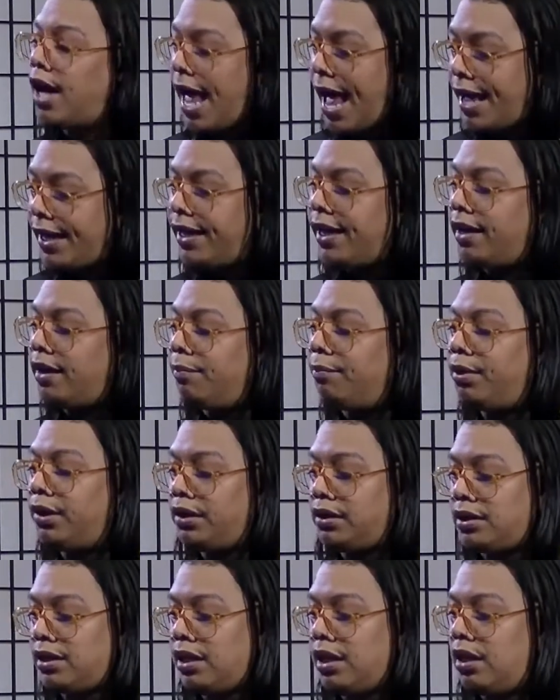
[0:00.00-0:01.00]
I get it,
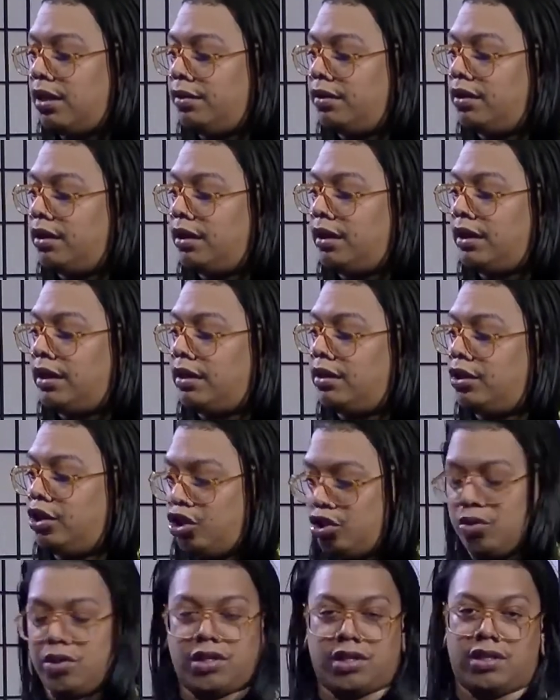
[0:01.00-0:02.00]
but uh, the
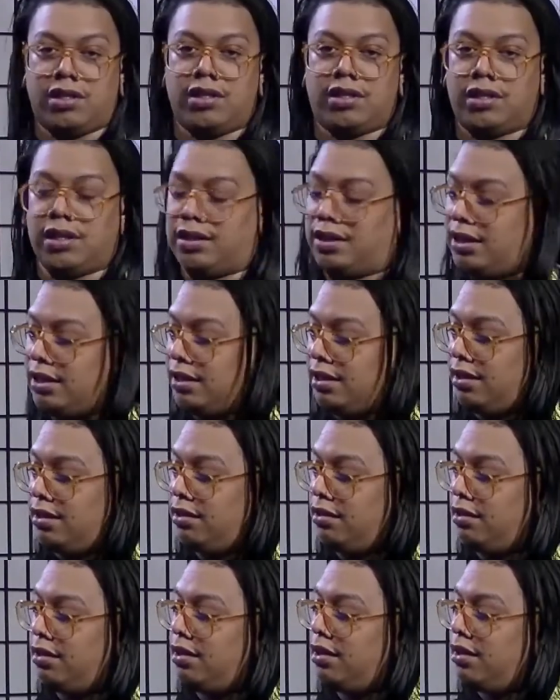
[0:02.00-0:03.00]
short just needs the